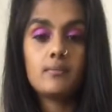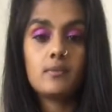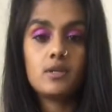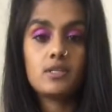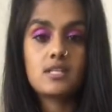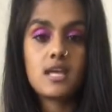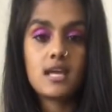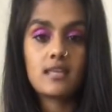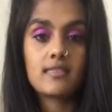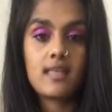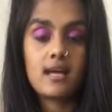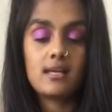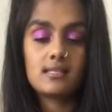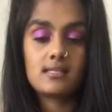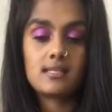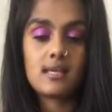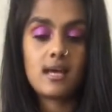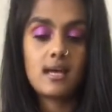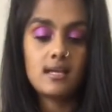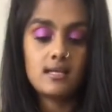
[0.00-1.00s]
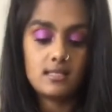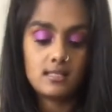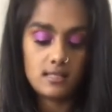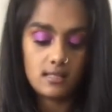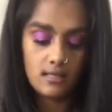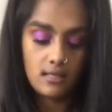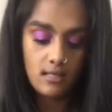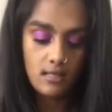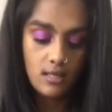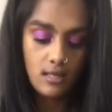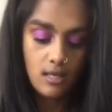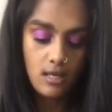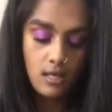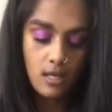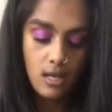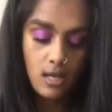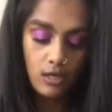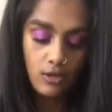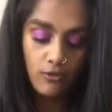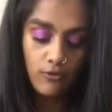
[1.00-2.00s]
You take that side
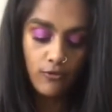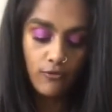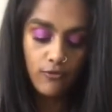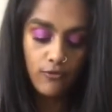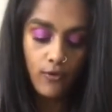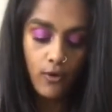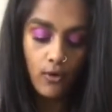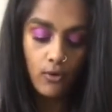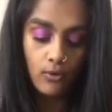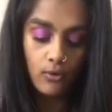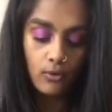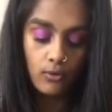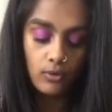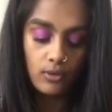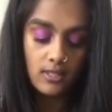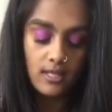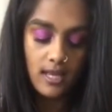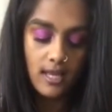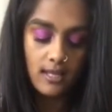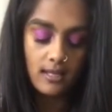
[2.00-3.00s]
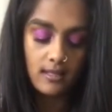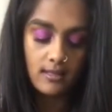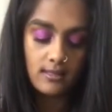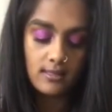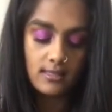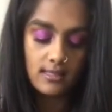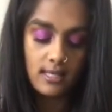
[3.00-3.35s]
and you fold it in